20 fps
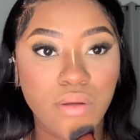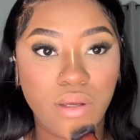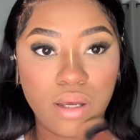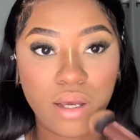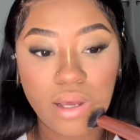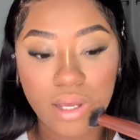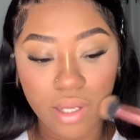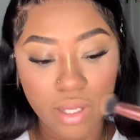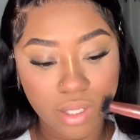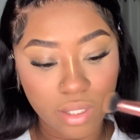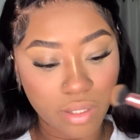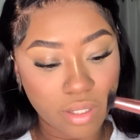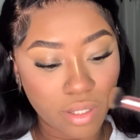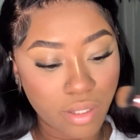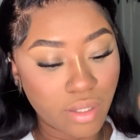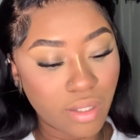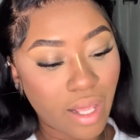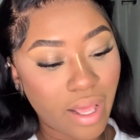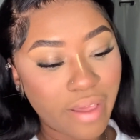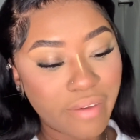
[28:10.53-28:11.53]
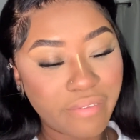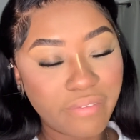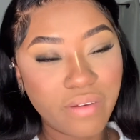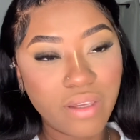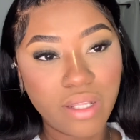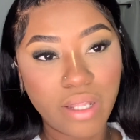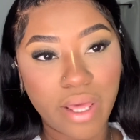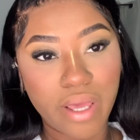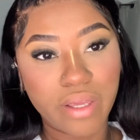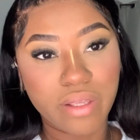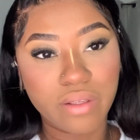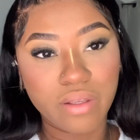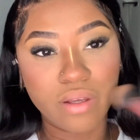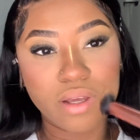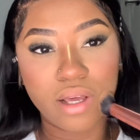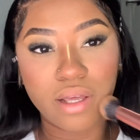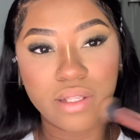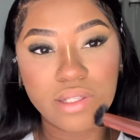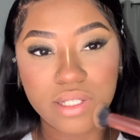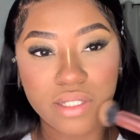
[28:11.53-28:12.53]
And I feel like
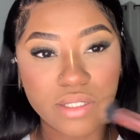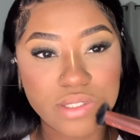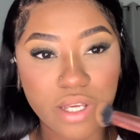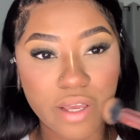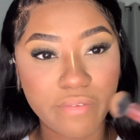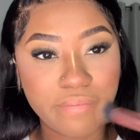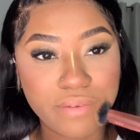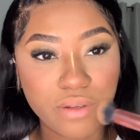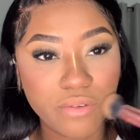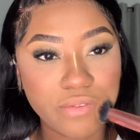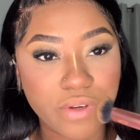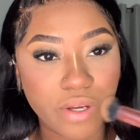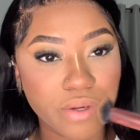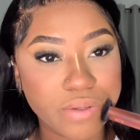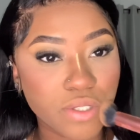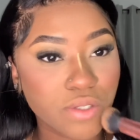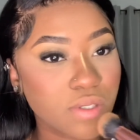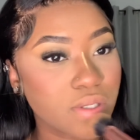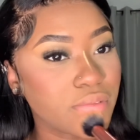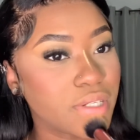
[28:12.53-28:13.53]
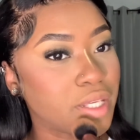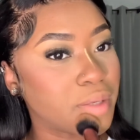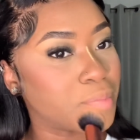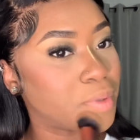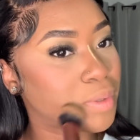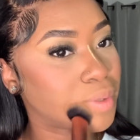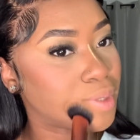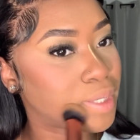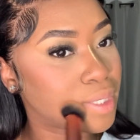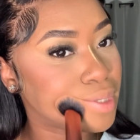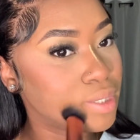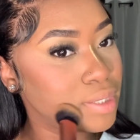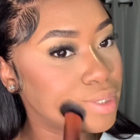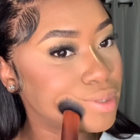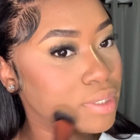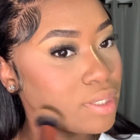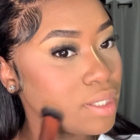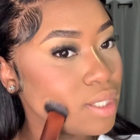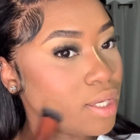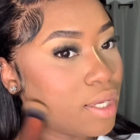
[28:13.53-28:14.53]
this, I feel very strongly about this.
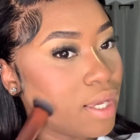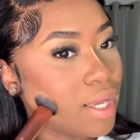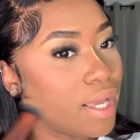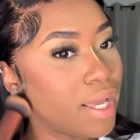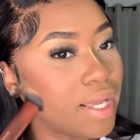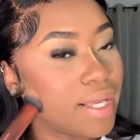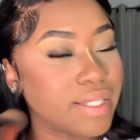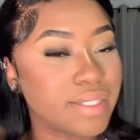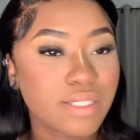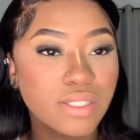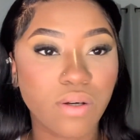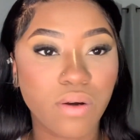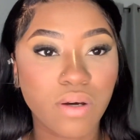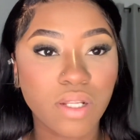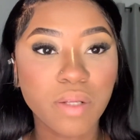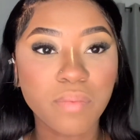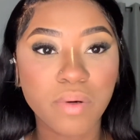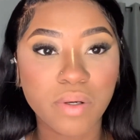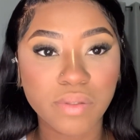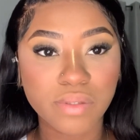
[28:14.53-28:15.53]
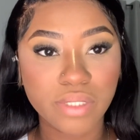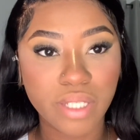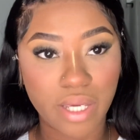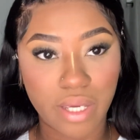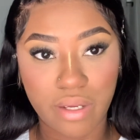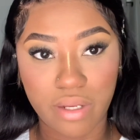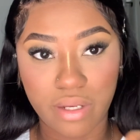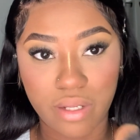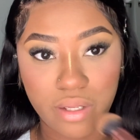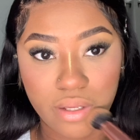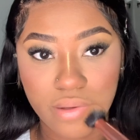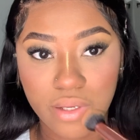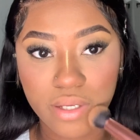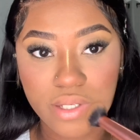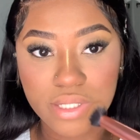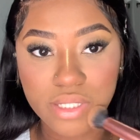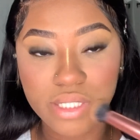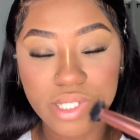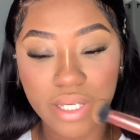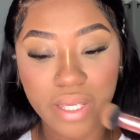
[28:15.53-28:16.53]
It's all about technique
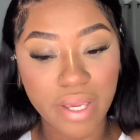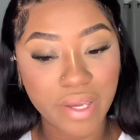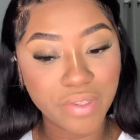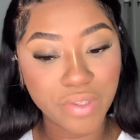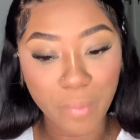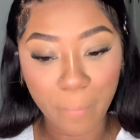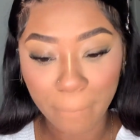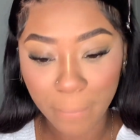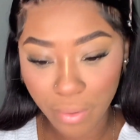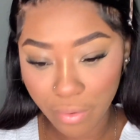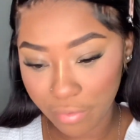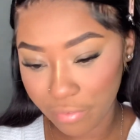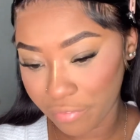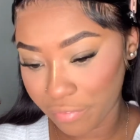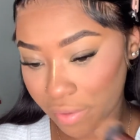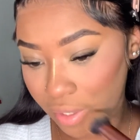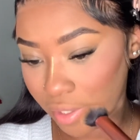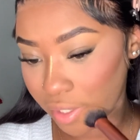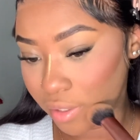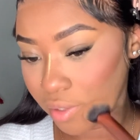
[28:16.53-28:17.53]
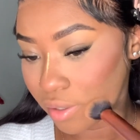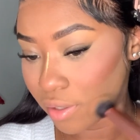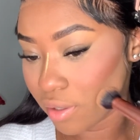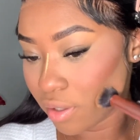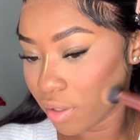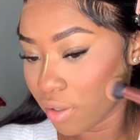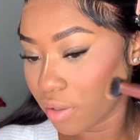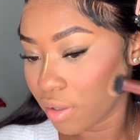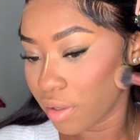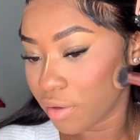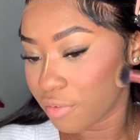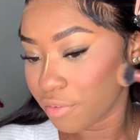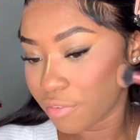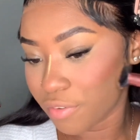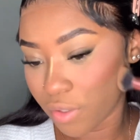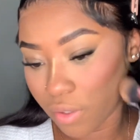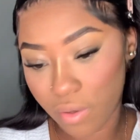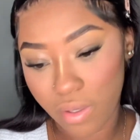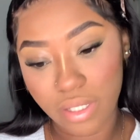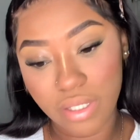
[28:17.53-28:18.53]
to get the perfect
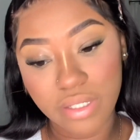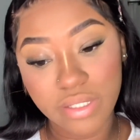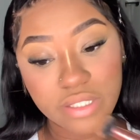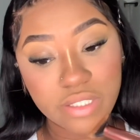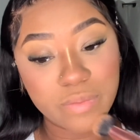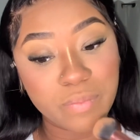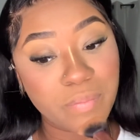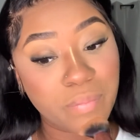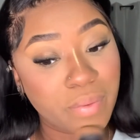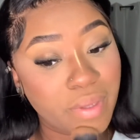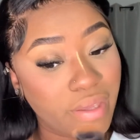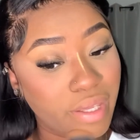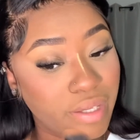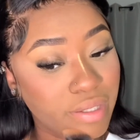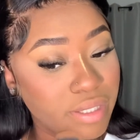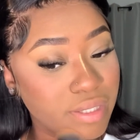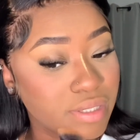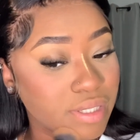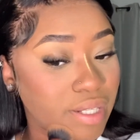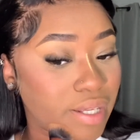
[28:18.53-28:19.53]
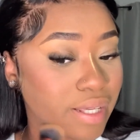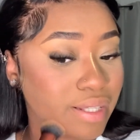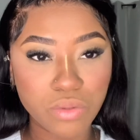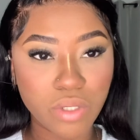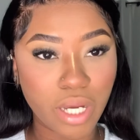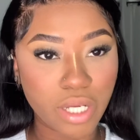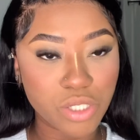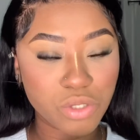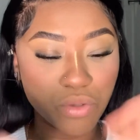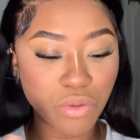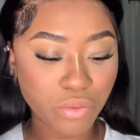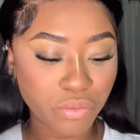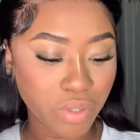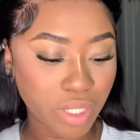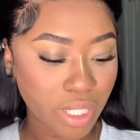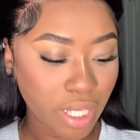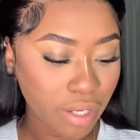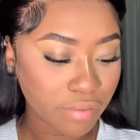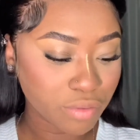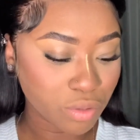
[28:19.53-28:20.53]
flawless base. Like, guys, you don't really
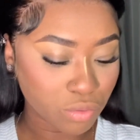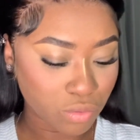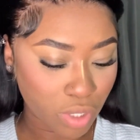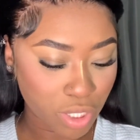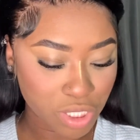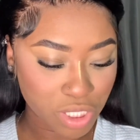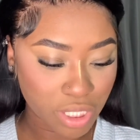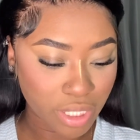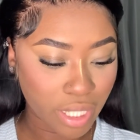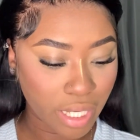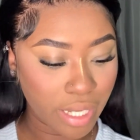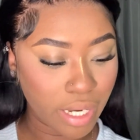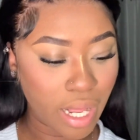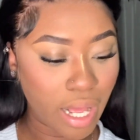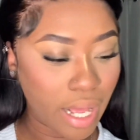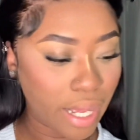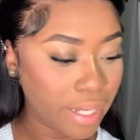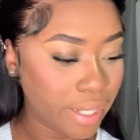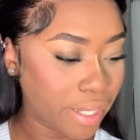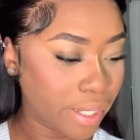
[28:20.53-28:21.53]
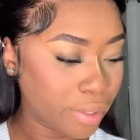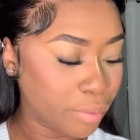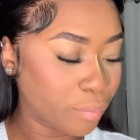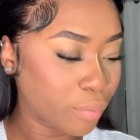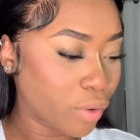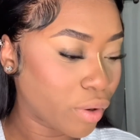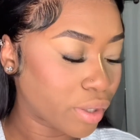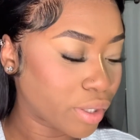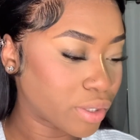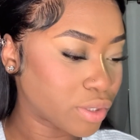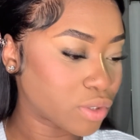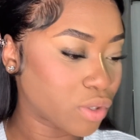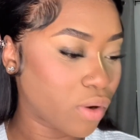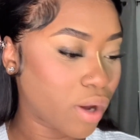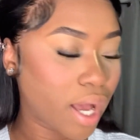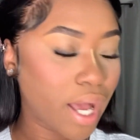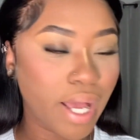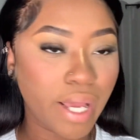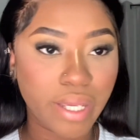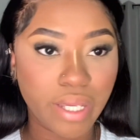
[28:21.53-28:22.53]
have to rush to get high-end products or
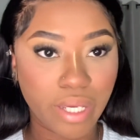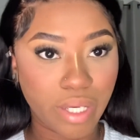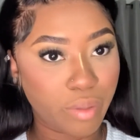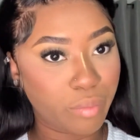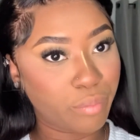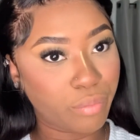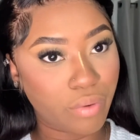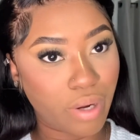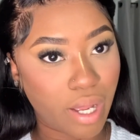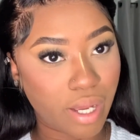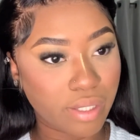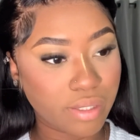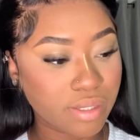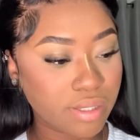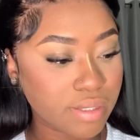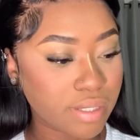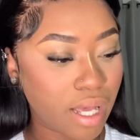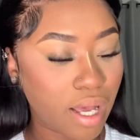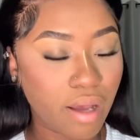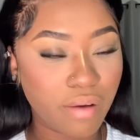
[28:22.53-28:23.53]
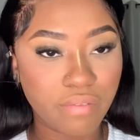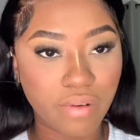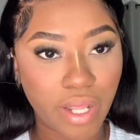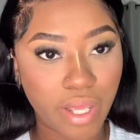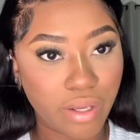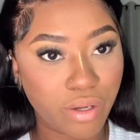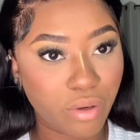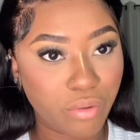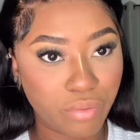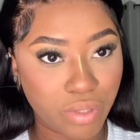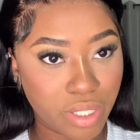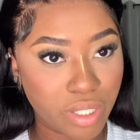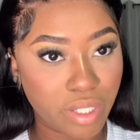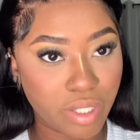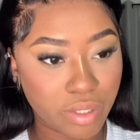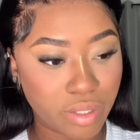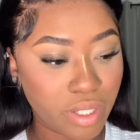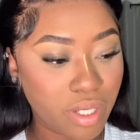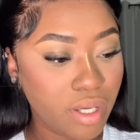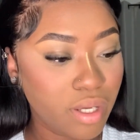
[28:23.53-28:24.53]
high-end brands to have like a really good
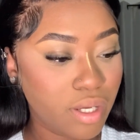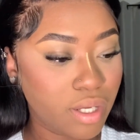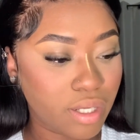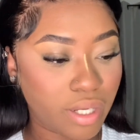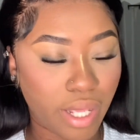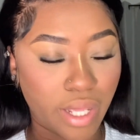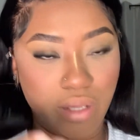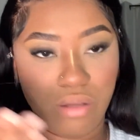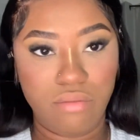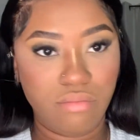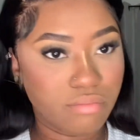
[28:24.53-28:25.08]
like